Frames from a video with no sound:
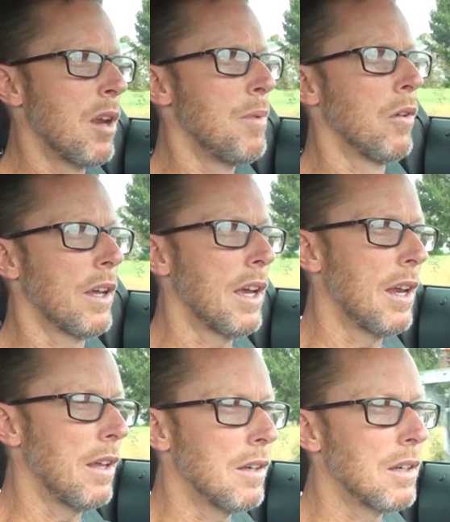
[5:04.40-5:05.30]
to be able to get
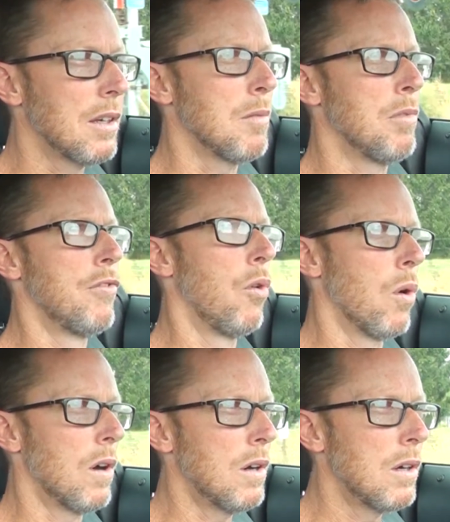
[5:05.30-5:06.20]
it
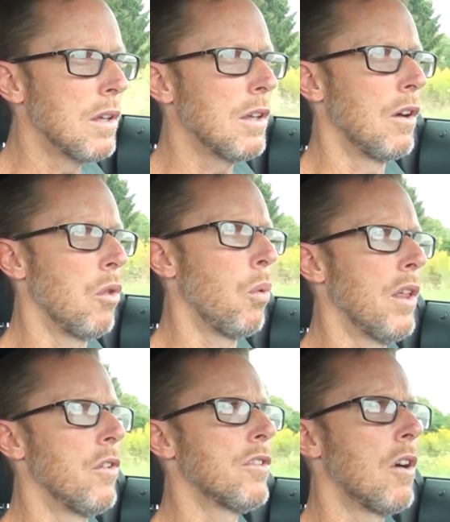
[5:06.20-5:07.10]
before, you know, the
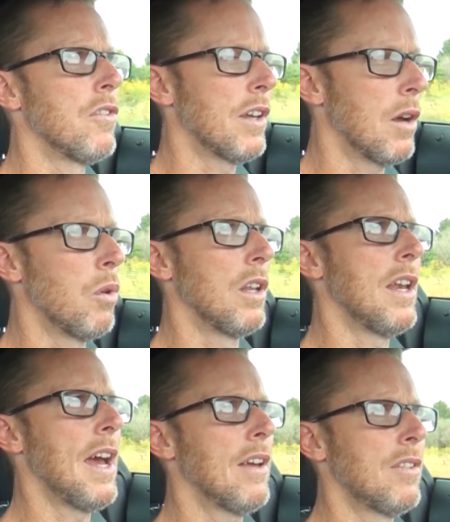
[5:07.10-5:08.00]
weather starts to get really
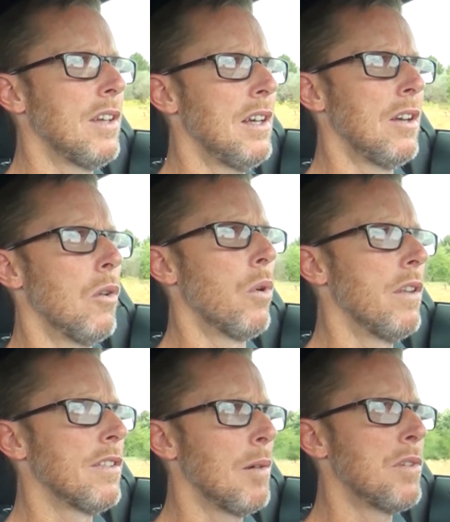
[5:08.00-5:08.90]
nasty. You know, we're
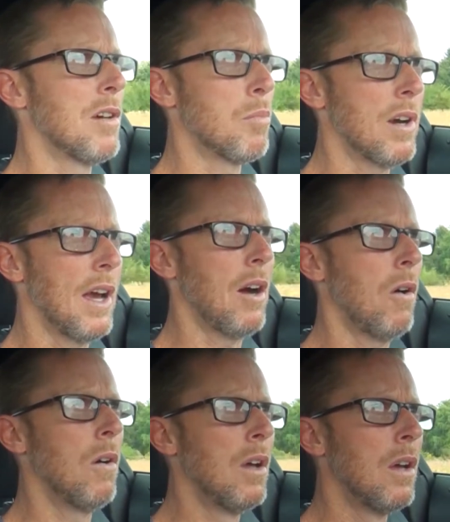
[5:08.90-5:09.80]
in September now.
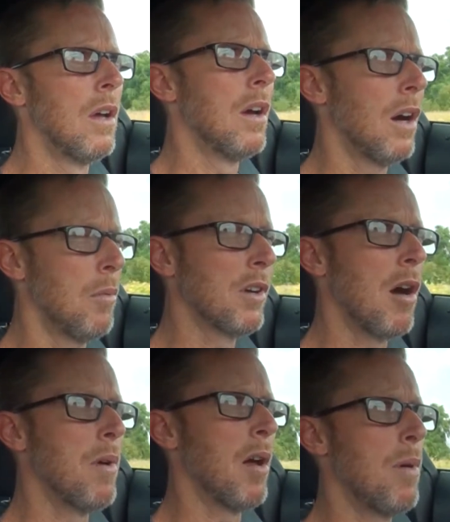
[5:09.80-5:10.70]
I'm
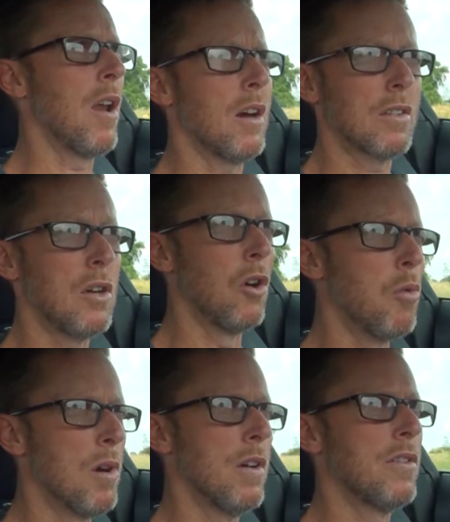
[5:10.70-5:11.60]
coming up on
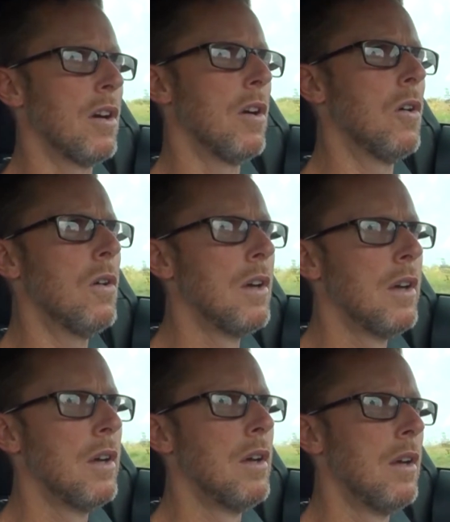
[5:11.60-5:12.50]
October, so,
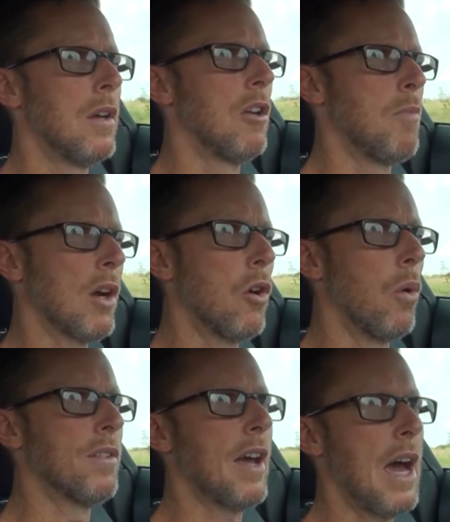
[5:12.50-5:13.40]
you know, my
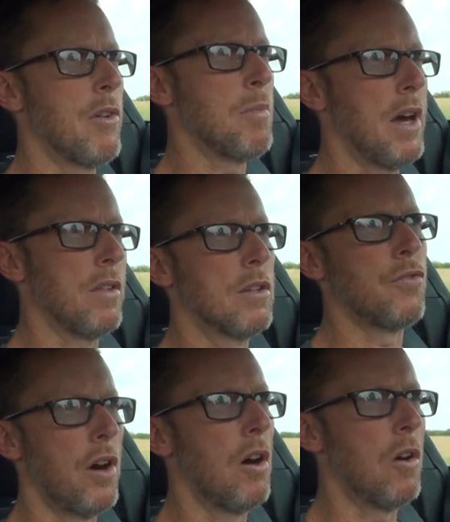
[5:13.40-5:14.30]
goal is to have it by this
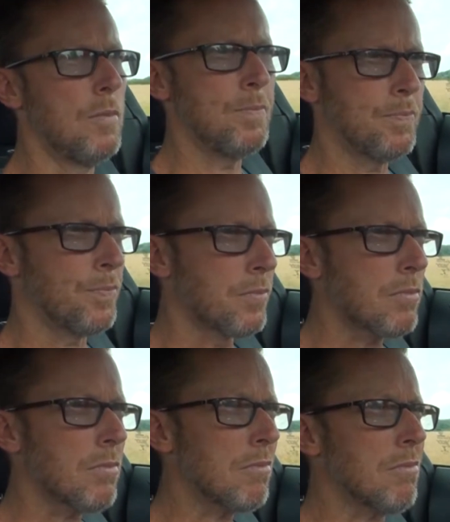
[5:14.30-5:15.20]
fall.
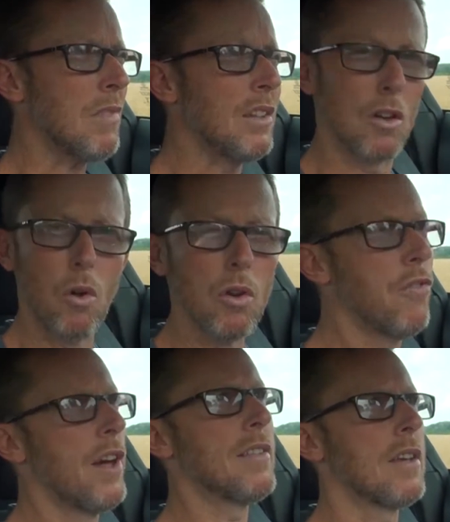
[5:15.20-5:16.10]
Don't know
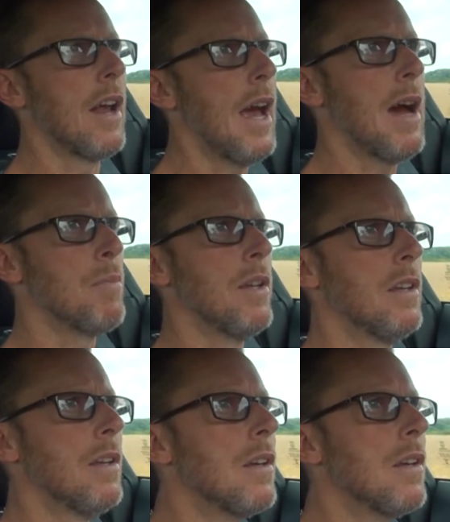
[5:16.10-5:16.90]
if that's going to happen.